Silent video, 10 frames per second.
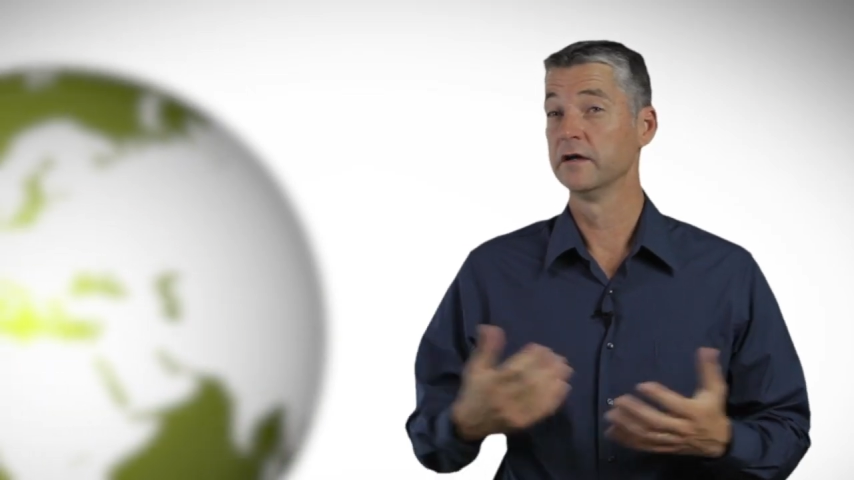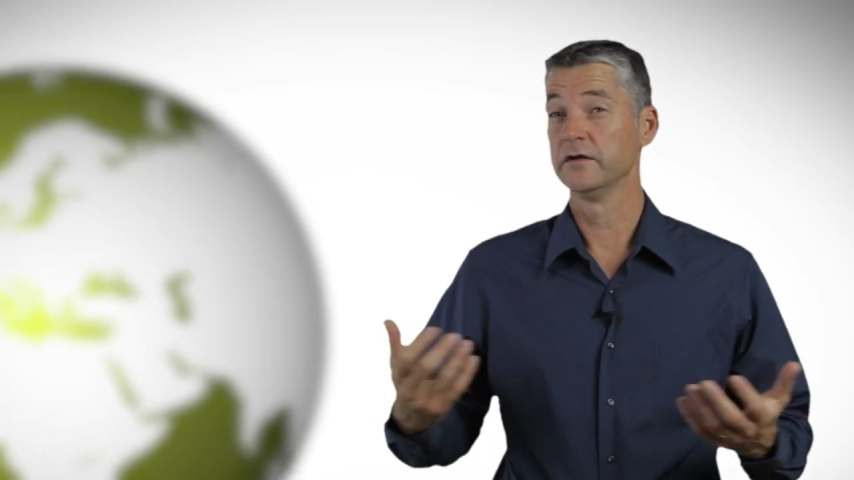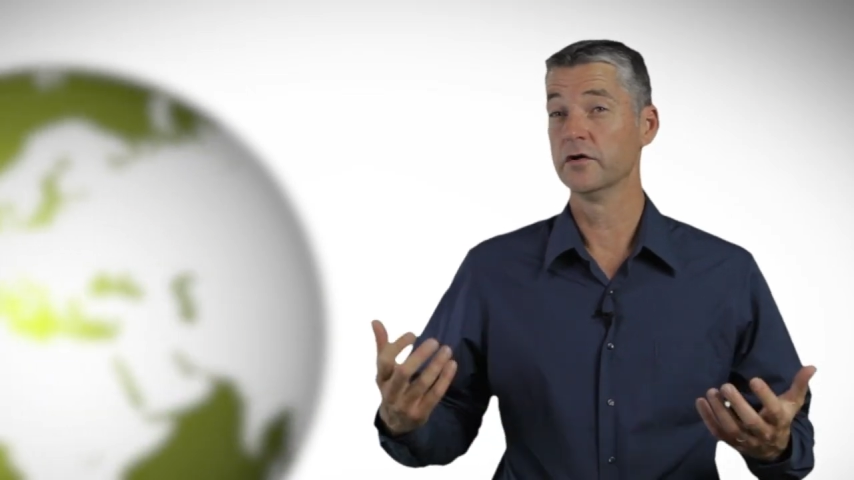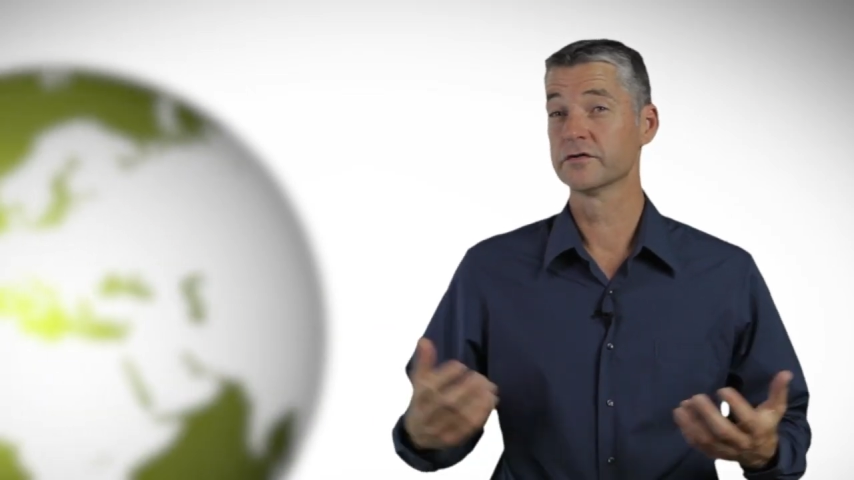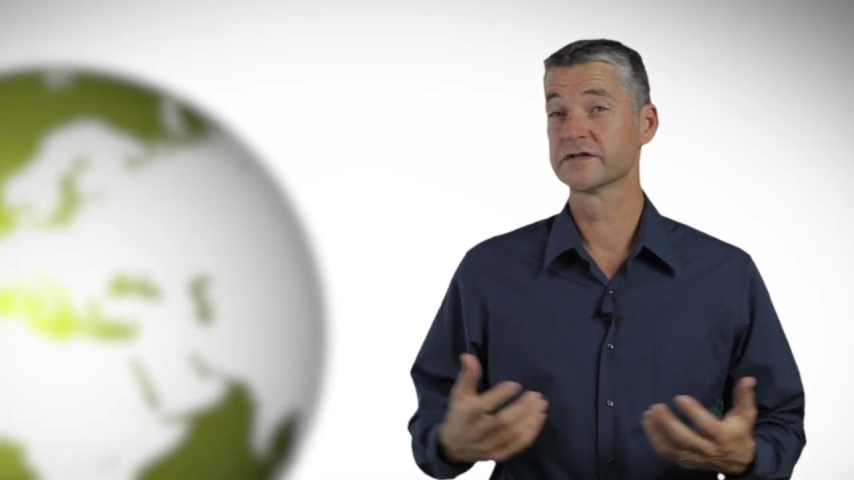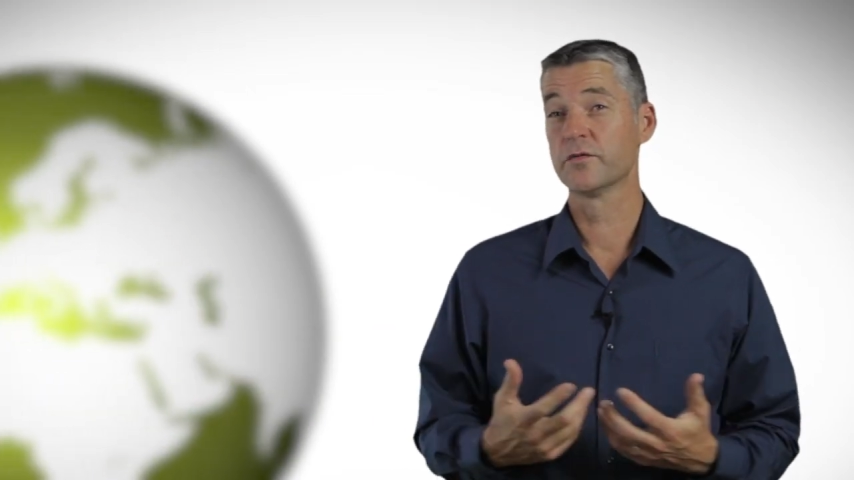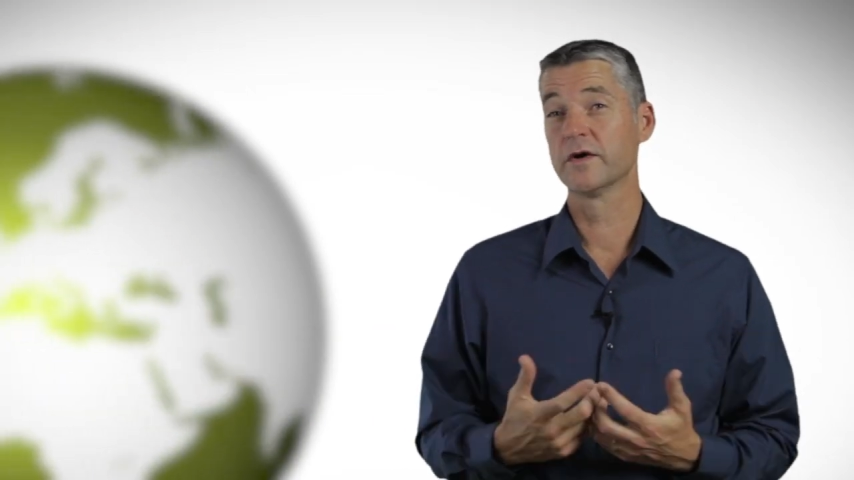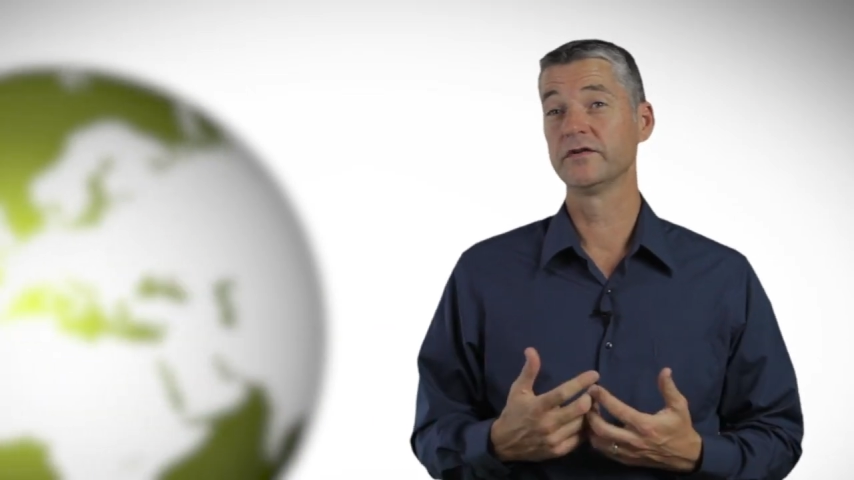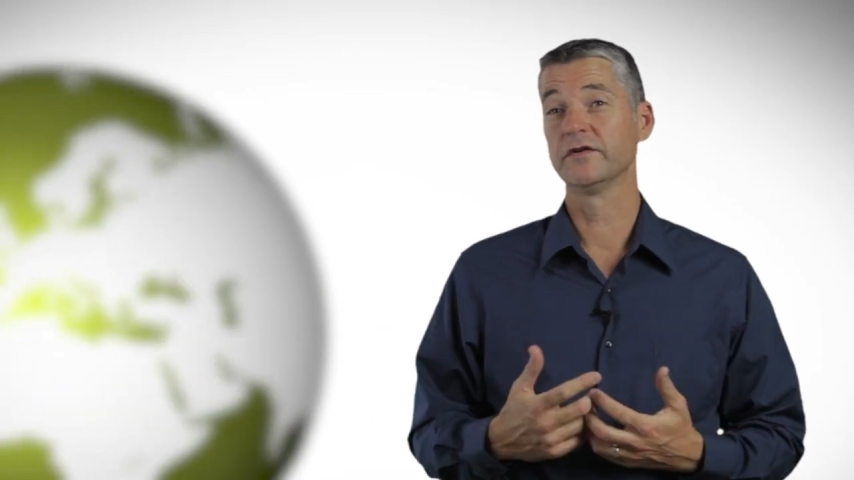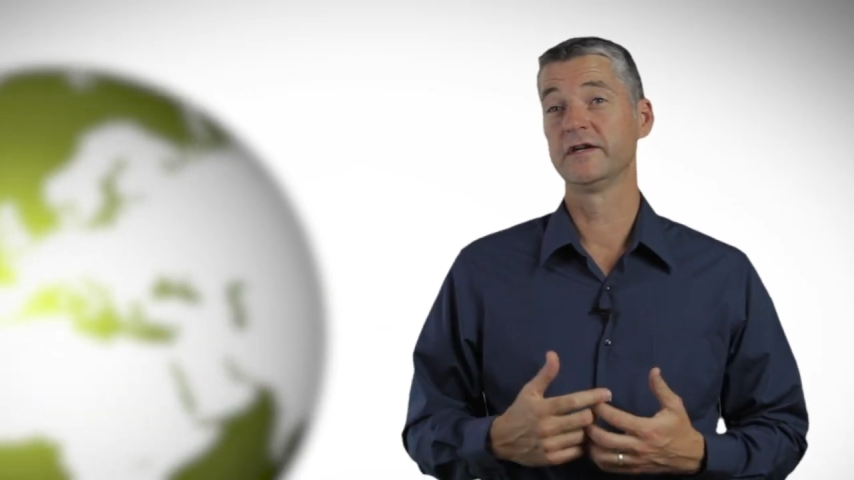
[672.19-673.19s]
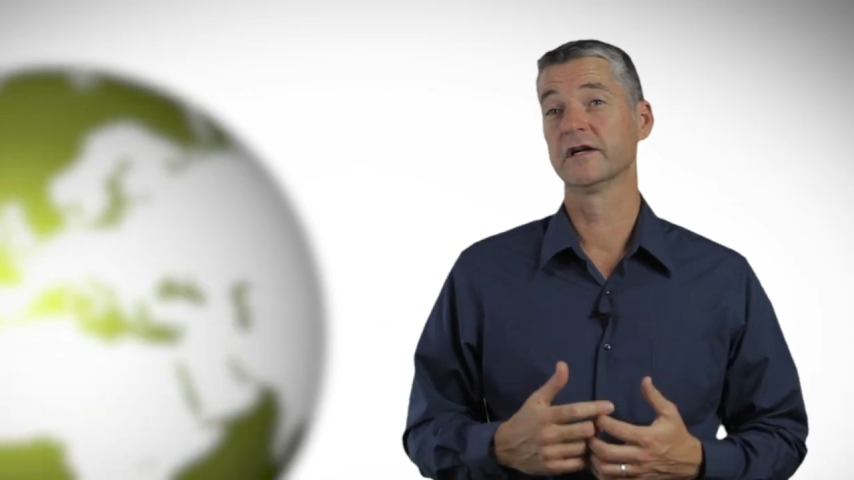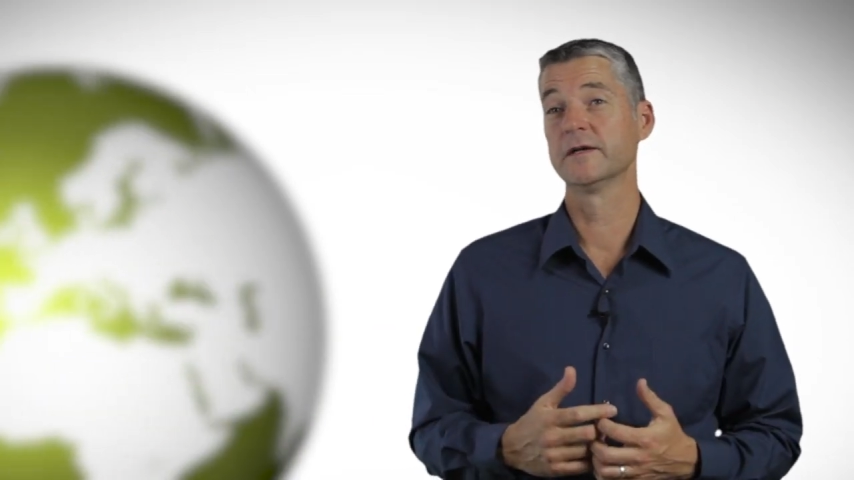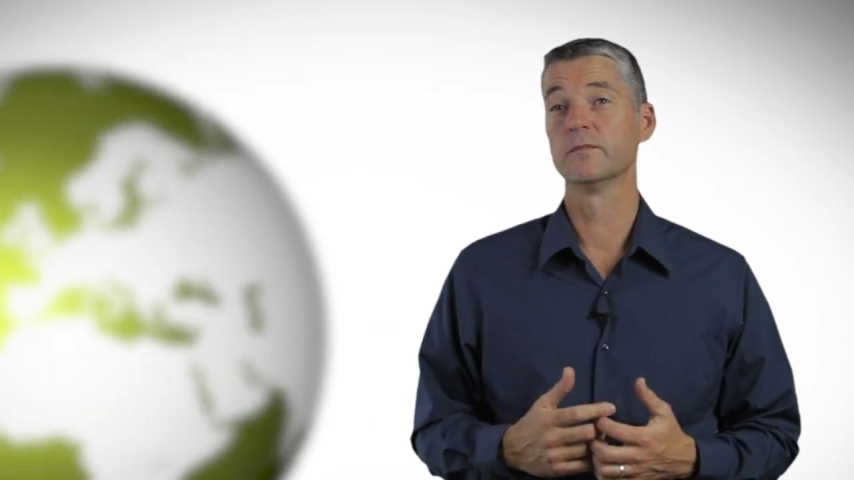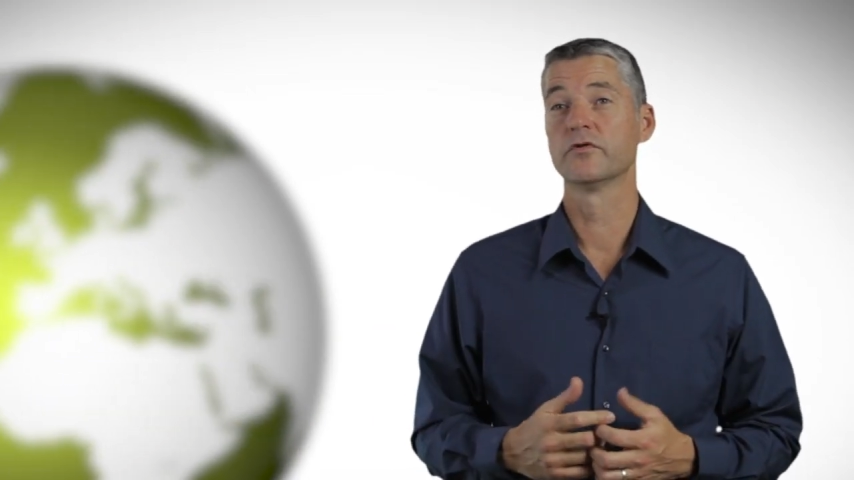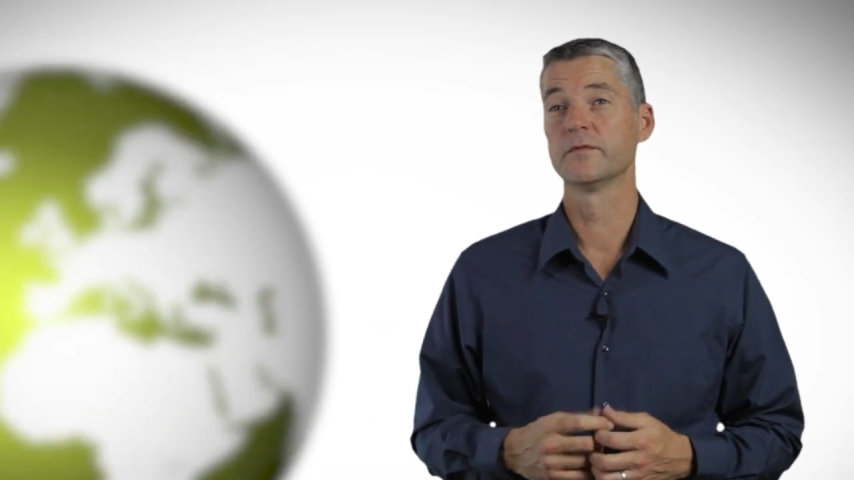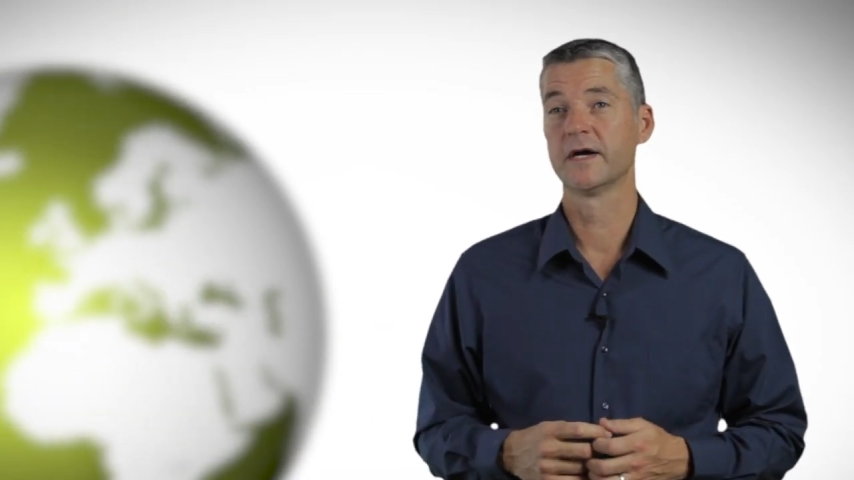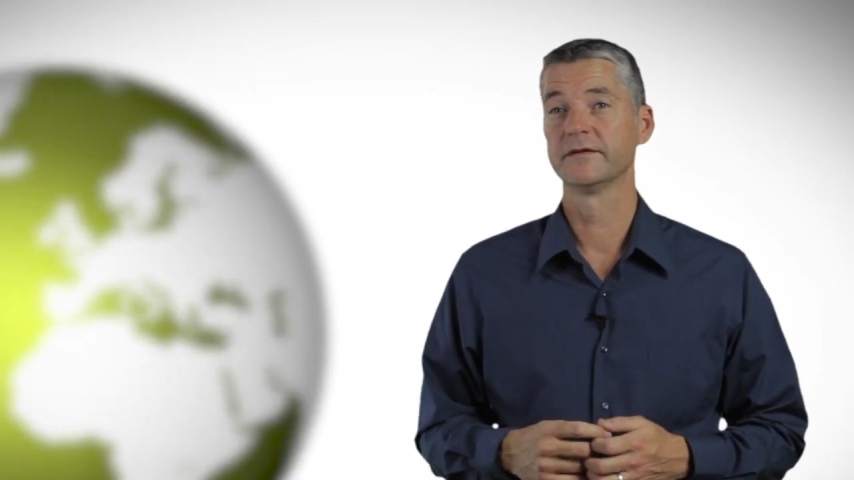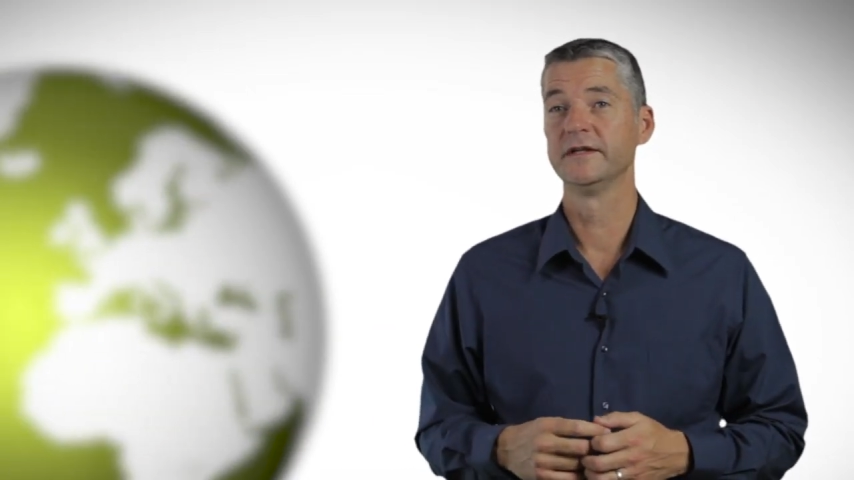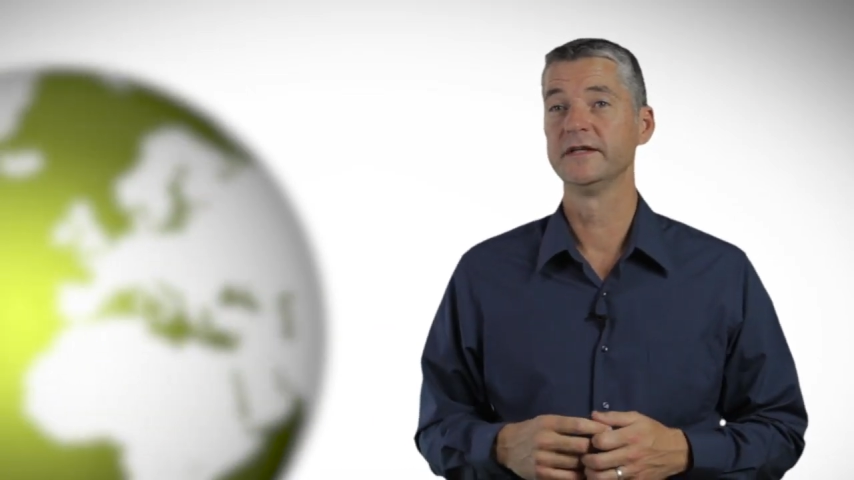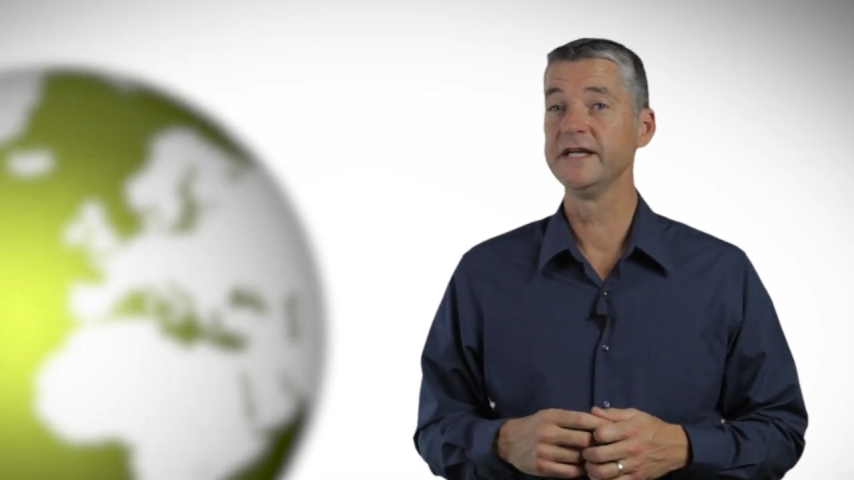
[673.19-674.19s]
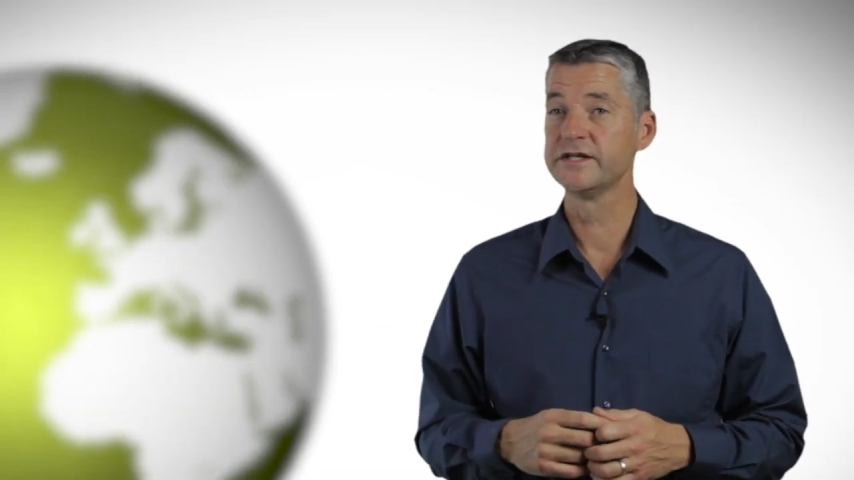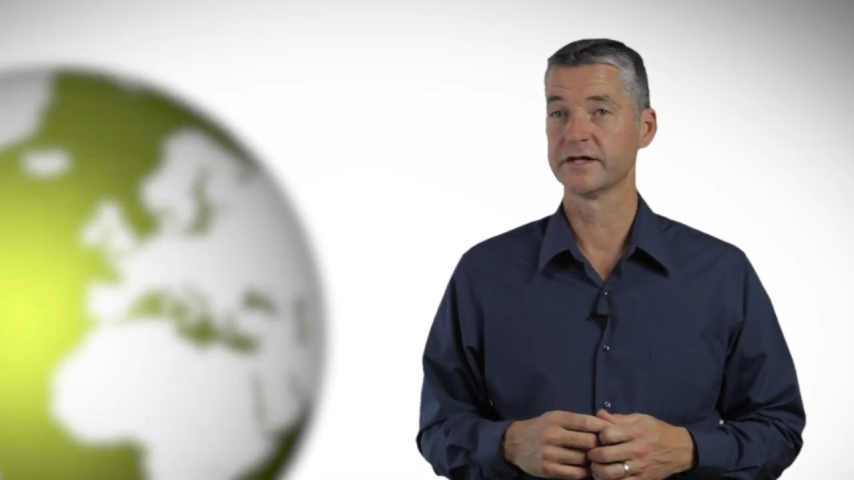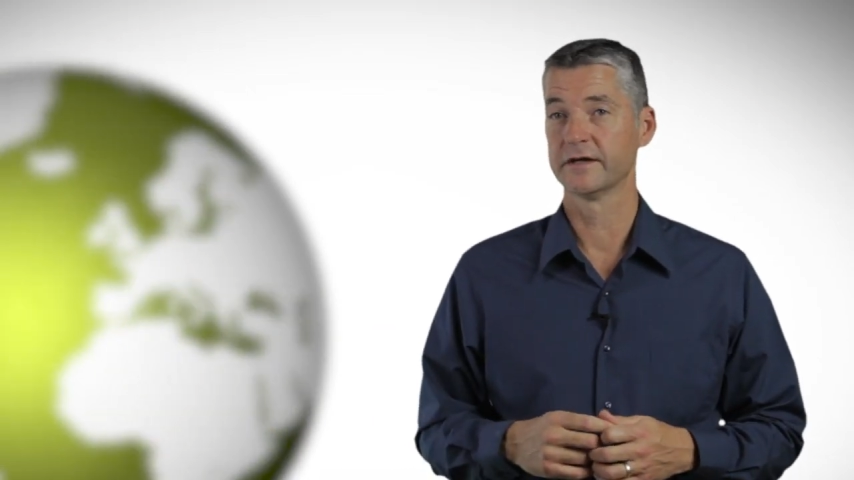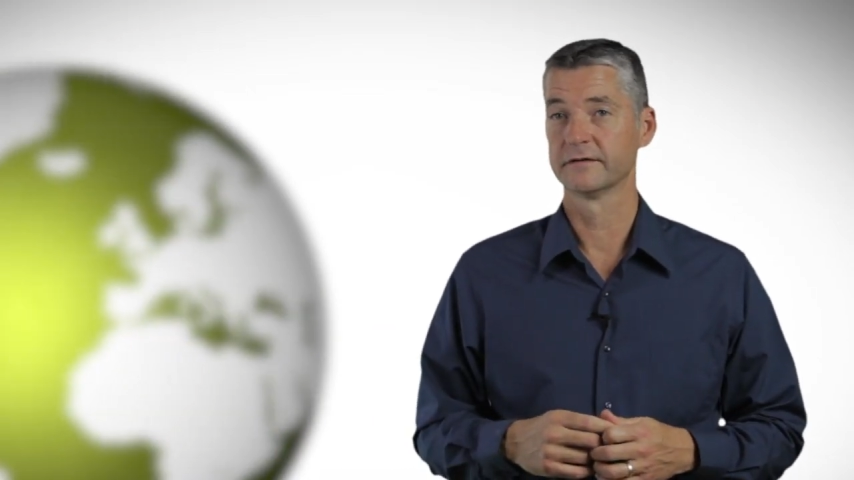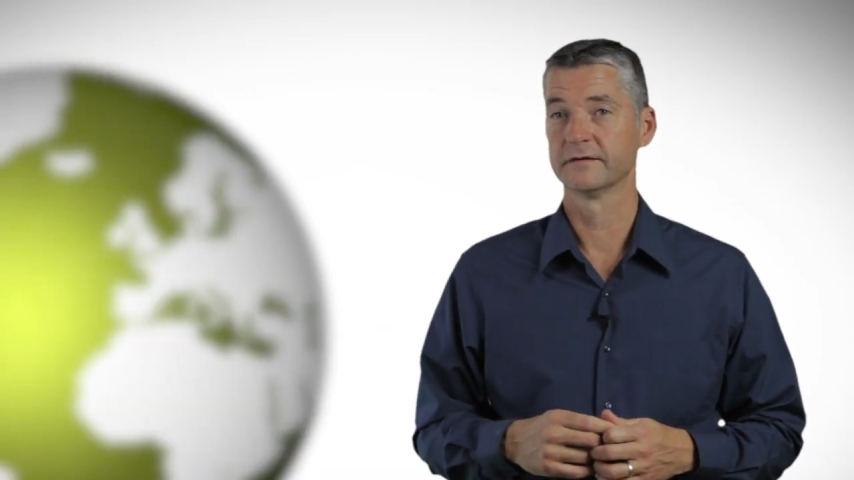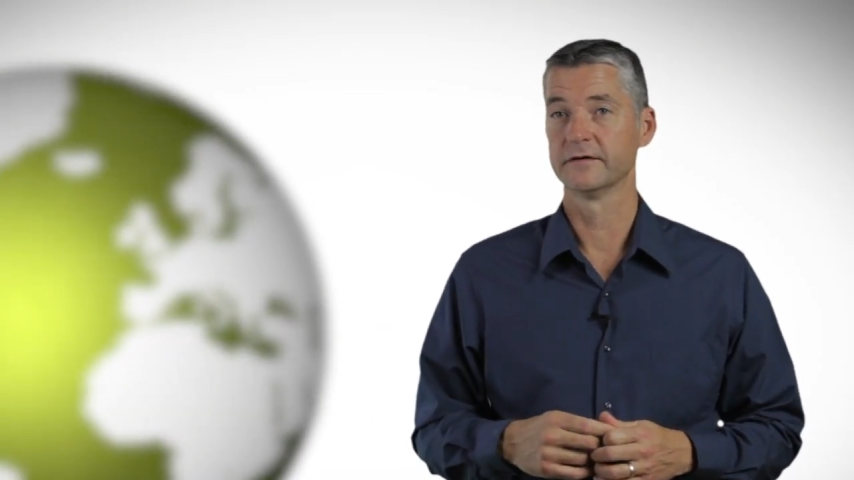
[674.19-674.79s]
You also want to tell them more about the teacher.